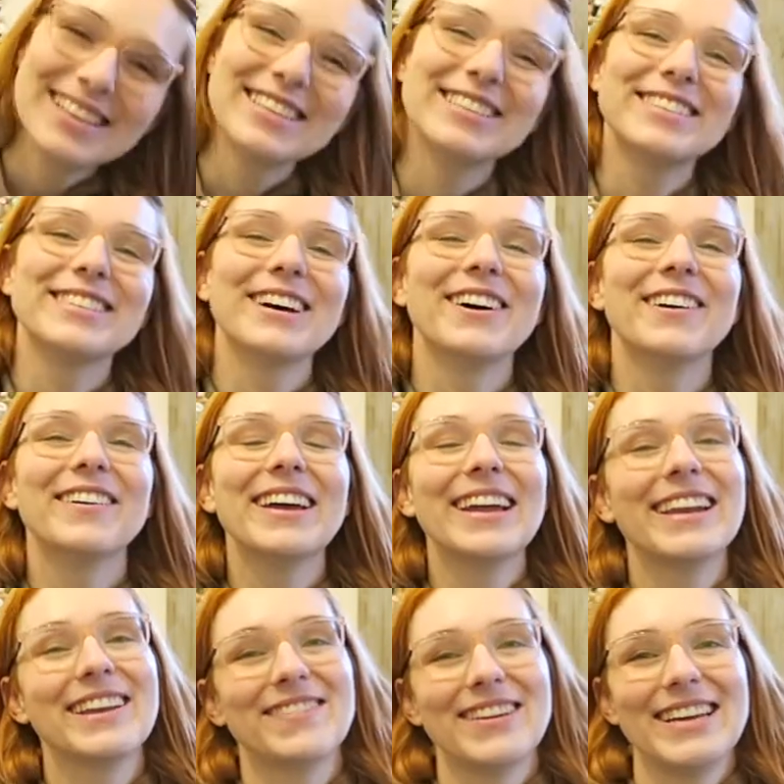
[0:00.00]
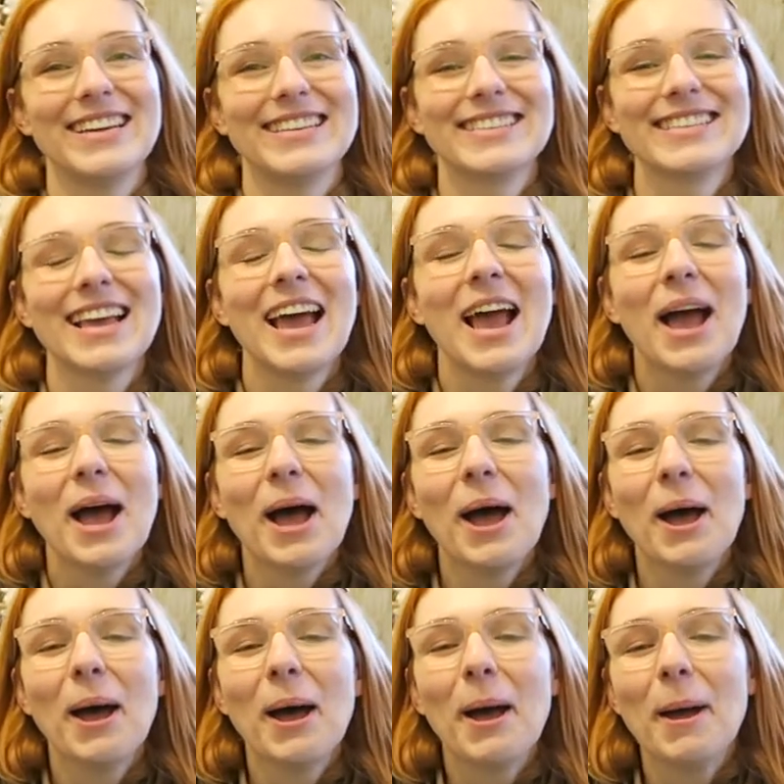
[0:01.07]
So anyways,
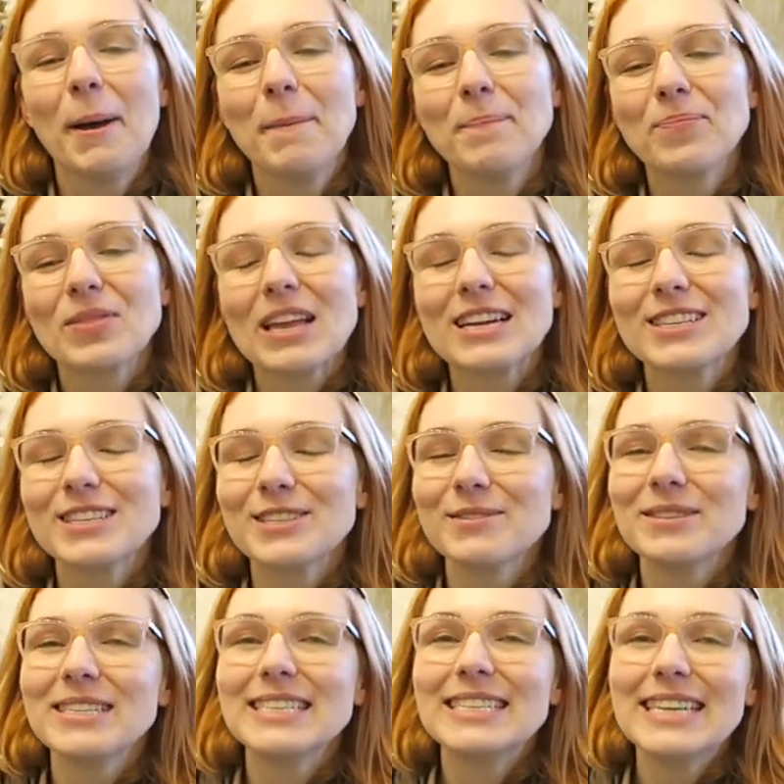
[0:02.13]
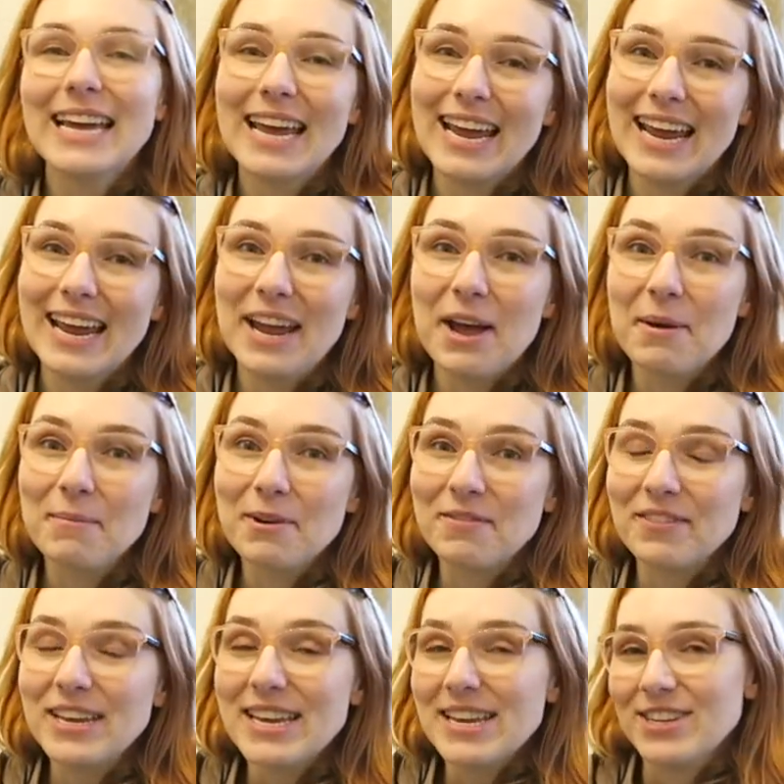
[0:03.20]
um, so today I'm
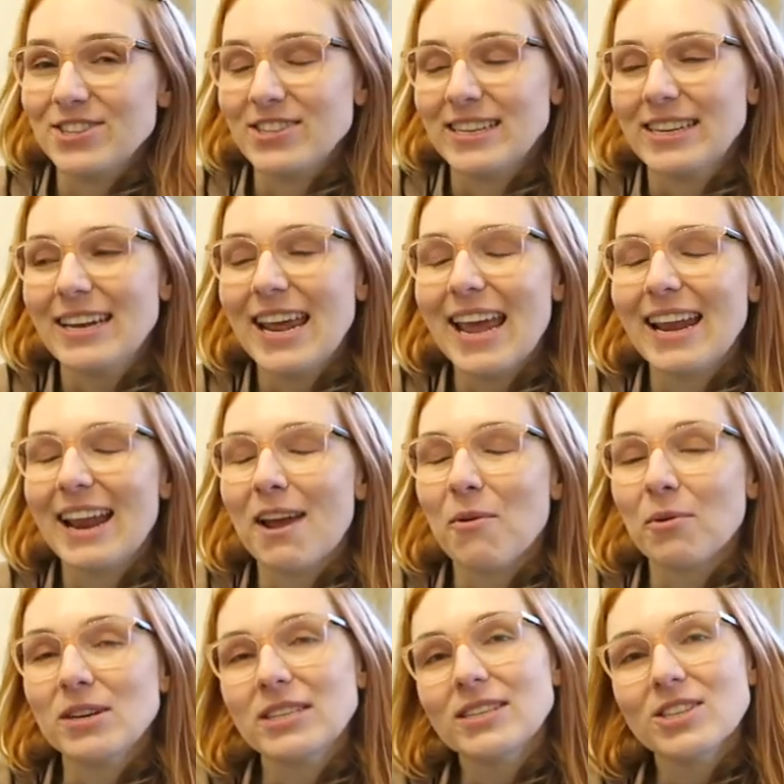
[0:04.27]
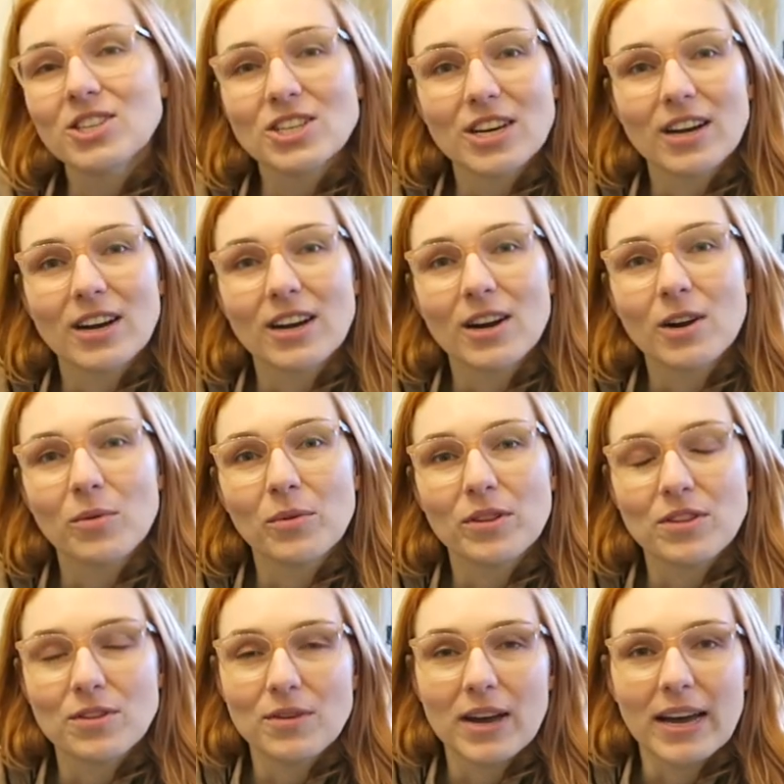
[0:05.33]
on vacation and I wanted to share
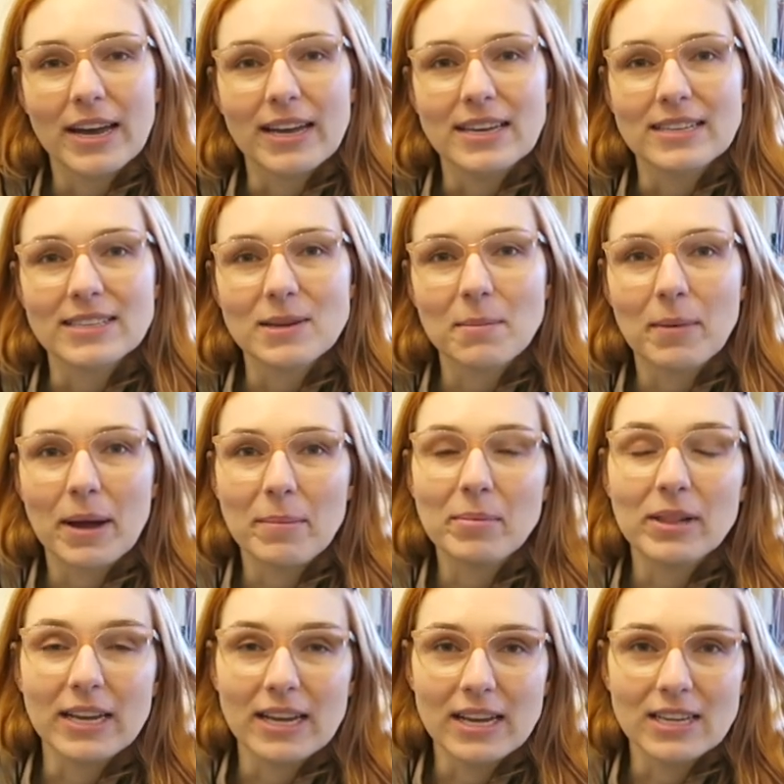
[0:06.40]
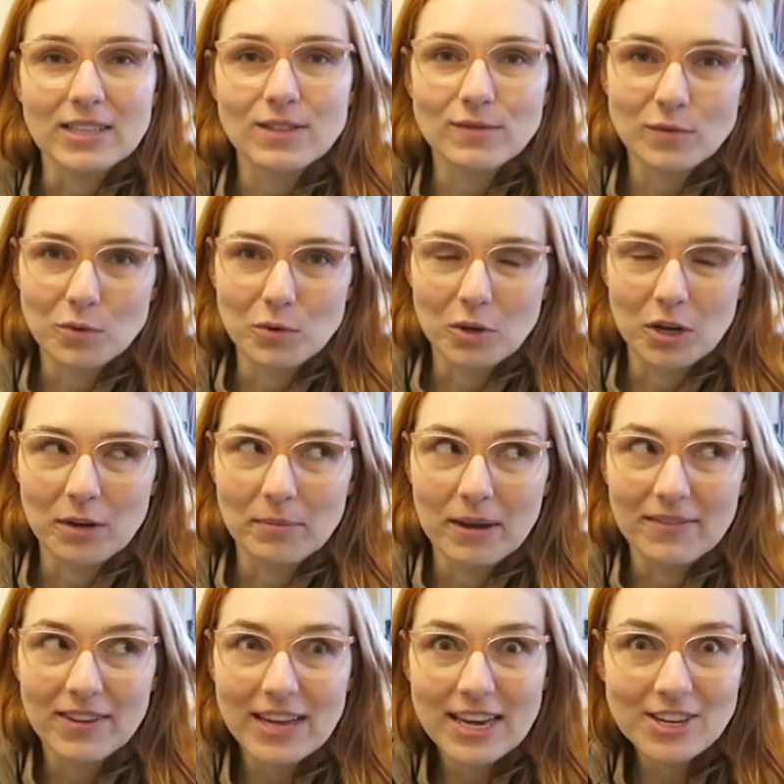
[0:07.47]
with you guys my plans for
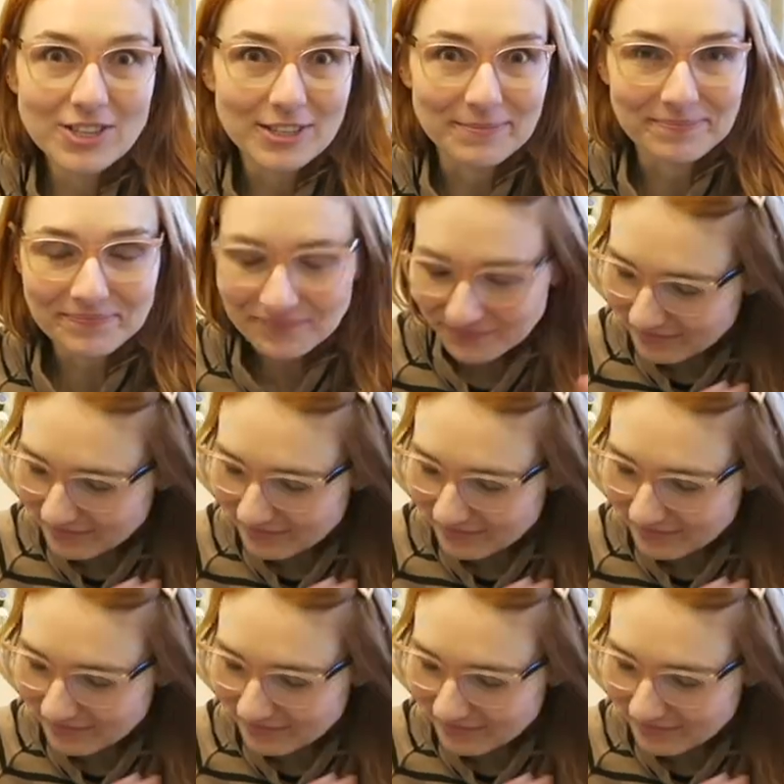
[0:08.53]
my vacation.